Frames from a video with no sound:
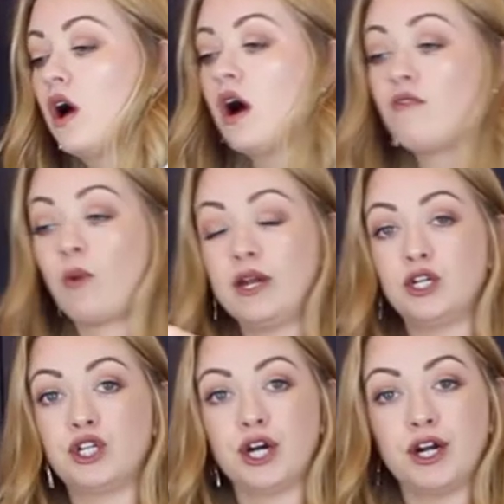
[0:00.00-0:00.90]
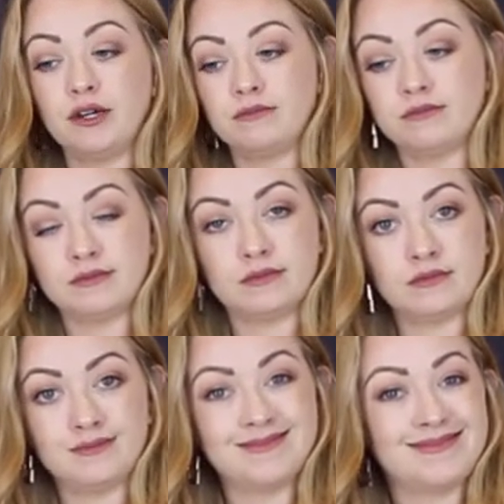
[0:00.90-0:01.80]
of white sugar.
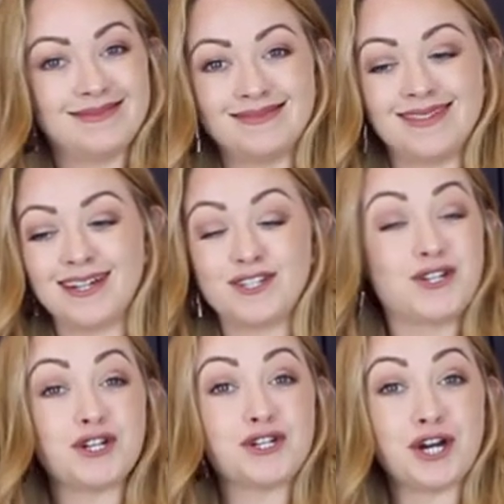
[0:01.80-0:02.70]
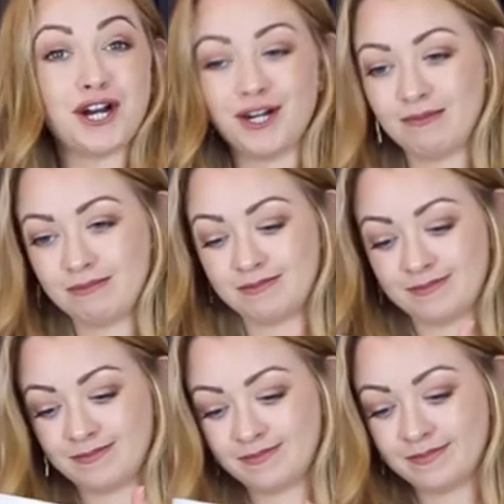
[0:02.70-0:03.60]
It's just sugar.
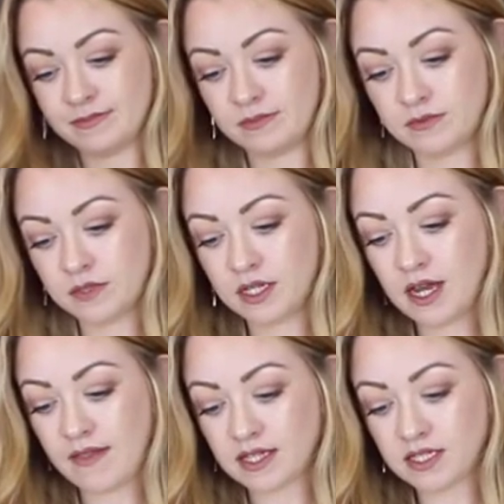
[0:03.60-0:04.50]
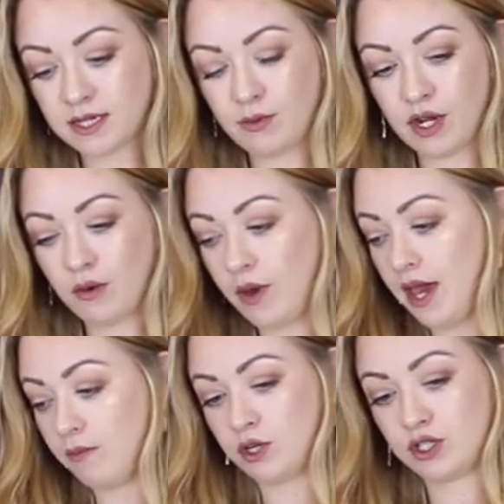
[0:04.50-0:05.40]
Now that's simmering
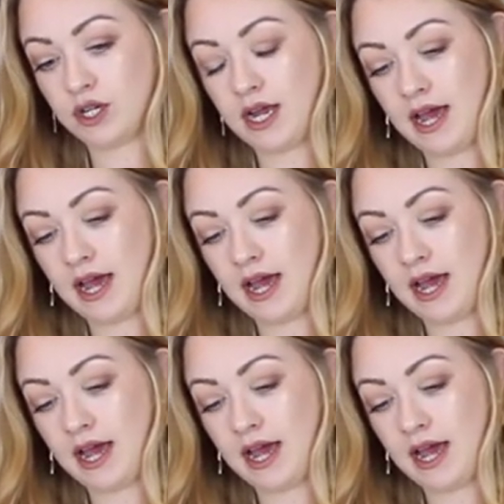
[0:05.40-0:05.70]
away, and we're just going to